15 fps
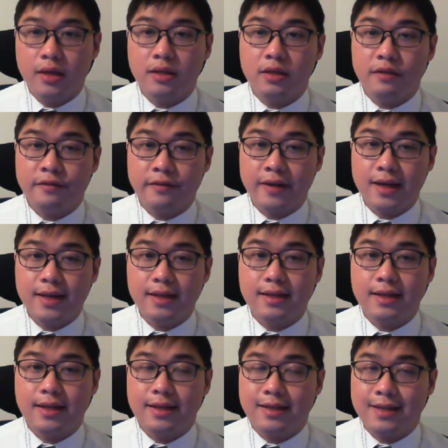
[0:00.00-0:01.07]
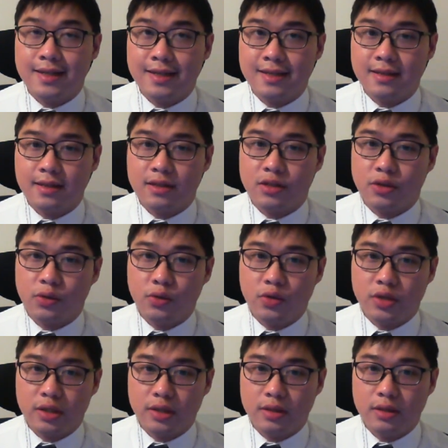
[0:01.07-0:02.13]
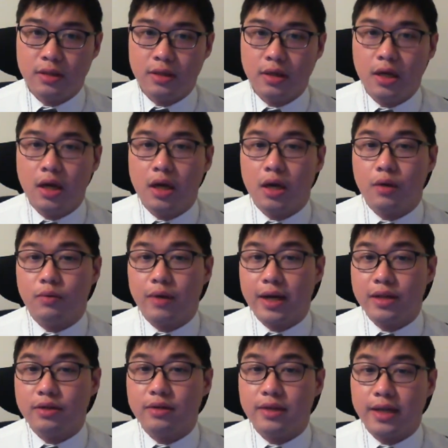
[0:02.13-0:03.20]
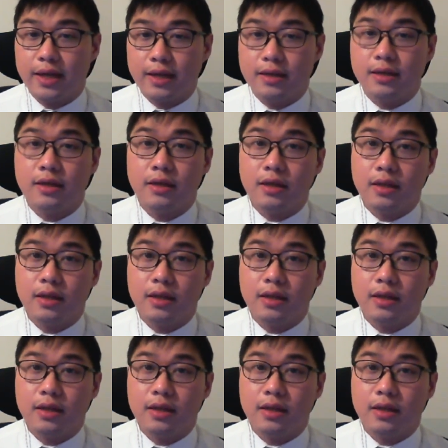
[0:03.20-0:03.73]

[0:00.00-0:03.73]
to find and test a solution, rather than